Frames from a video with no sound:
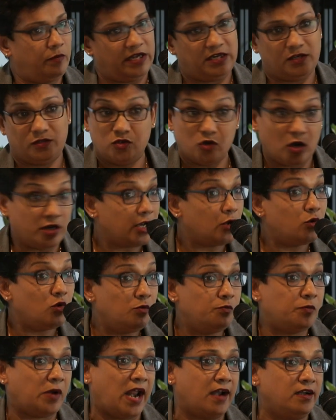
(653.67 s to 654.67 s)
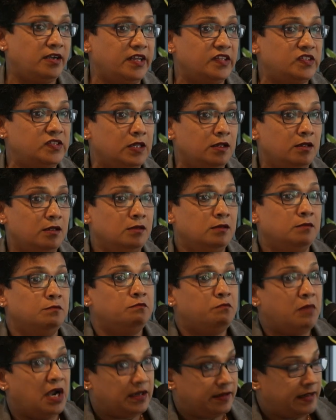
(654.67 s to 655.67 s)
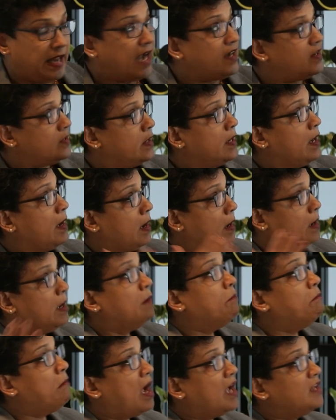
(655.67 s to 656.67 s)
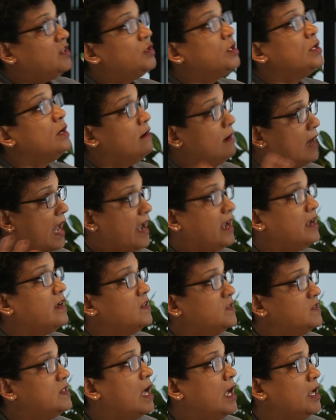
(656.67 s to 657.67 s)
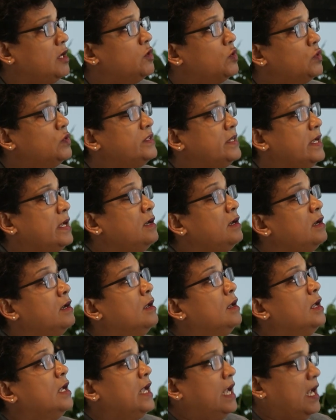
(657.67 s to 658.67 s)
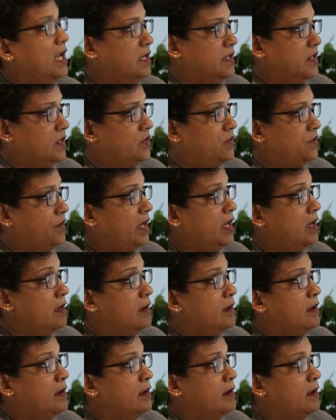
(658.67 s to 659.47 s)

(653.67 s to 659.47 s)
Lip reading: It is not a good practice, but that much lichens are used in industry.